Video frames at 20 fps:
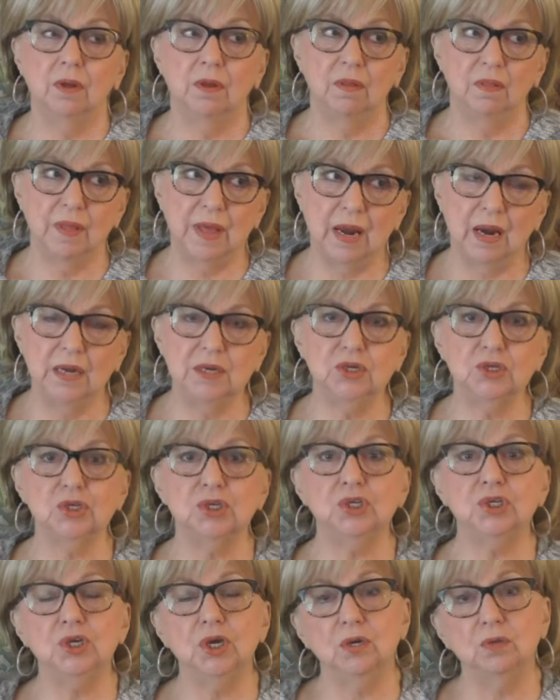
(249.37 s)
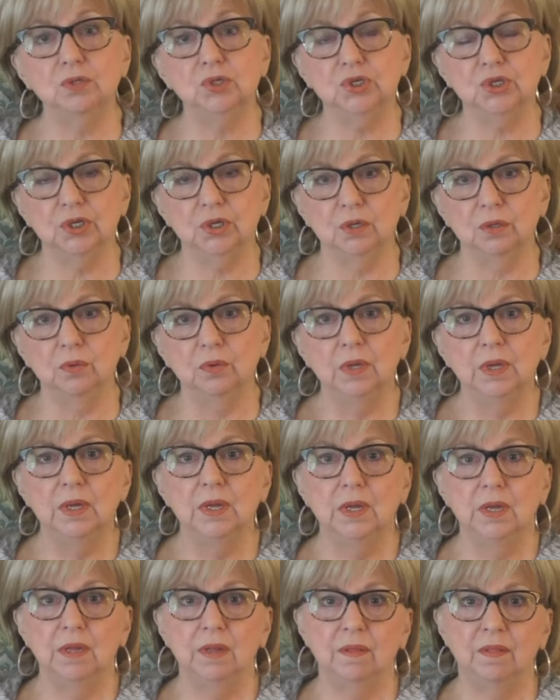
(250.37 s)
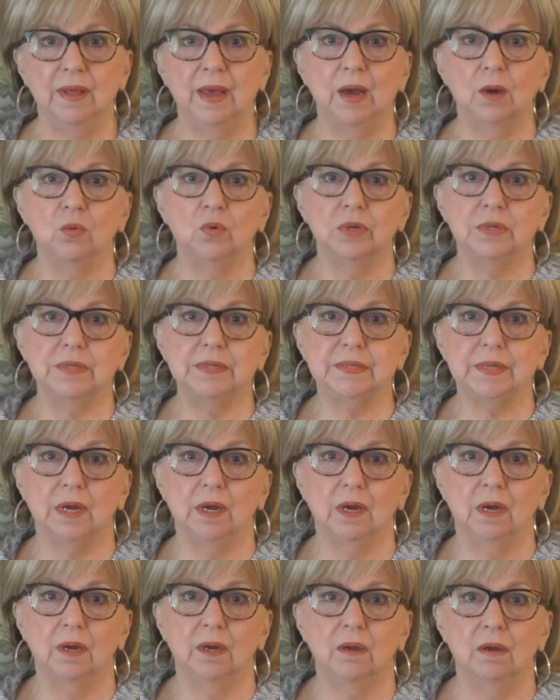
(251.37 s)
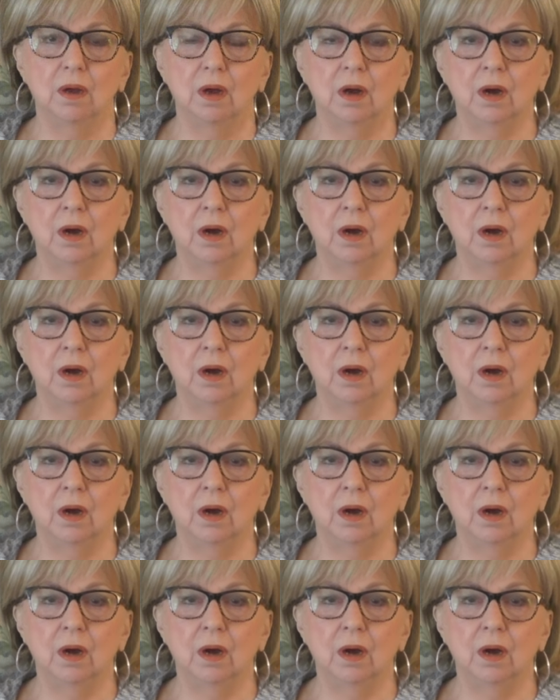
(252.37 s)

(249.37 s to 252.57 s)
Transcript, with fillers: that I just showed you that was uh,